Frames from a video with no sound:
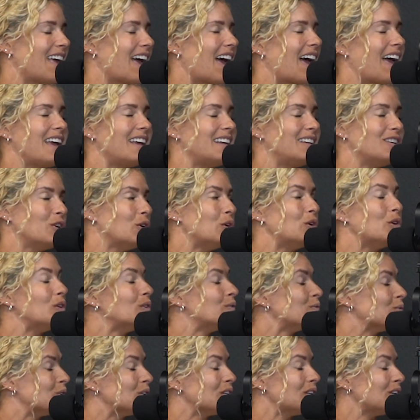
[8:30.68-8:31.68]
I
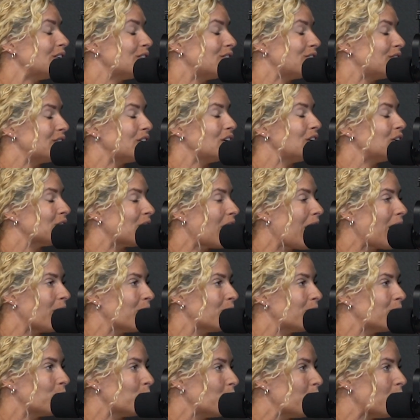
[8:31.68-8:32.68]
couldn't really figure
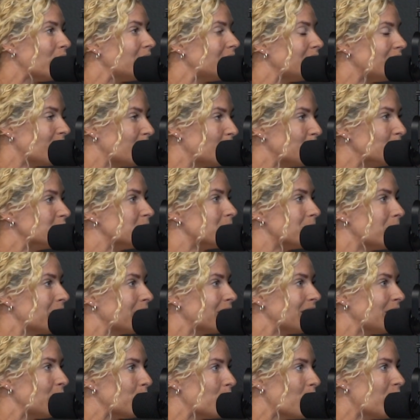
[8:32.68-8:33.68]
out what it
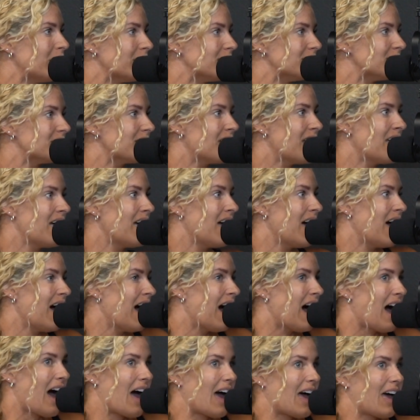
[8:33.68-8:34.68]
ultimately was.
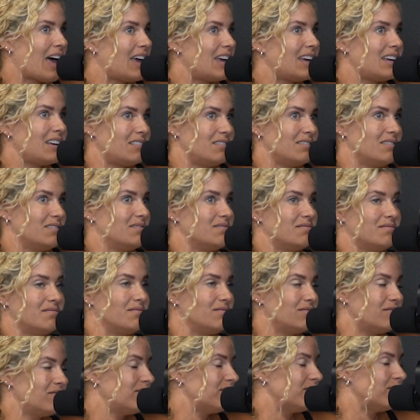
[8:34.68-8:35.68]
I
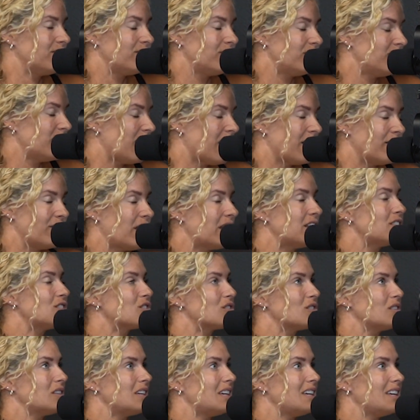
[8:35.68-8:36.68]

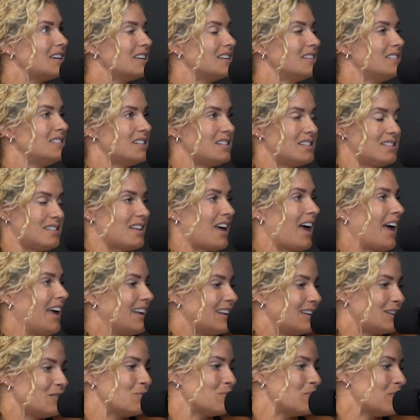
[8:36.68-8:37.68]
eventually
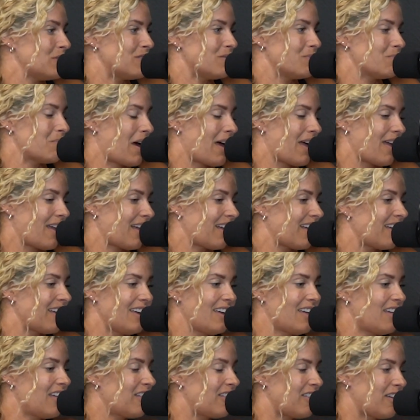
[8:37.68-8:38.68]
decided with my
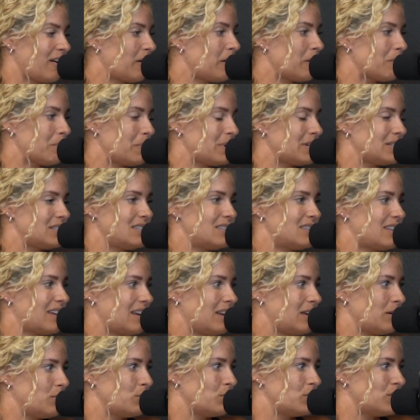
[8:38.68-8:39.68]
therapist
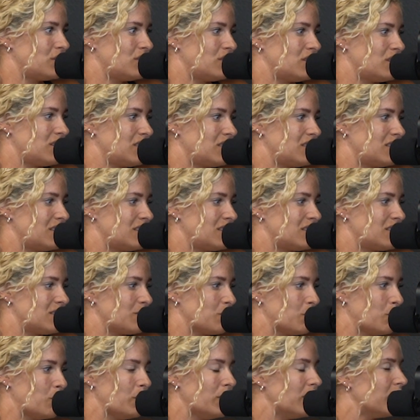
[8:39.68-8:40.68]
that it was just this
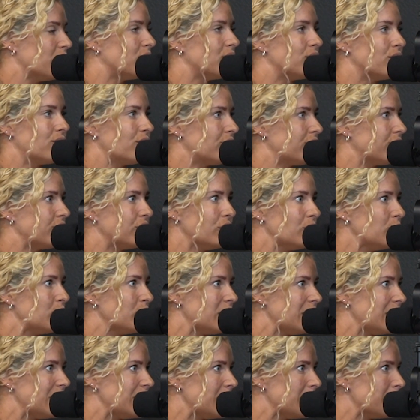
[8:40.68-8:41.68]
weird
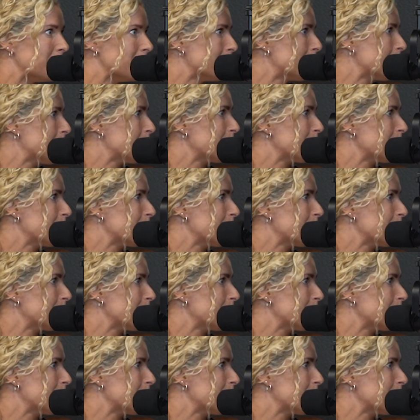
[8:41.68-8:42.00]
fluky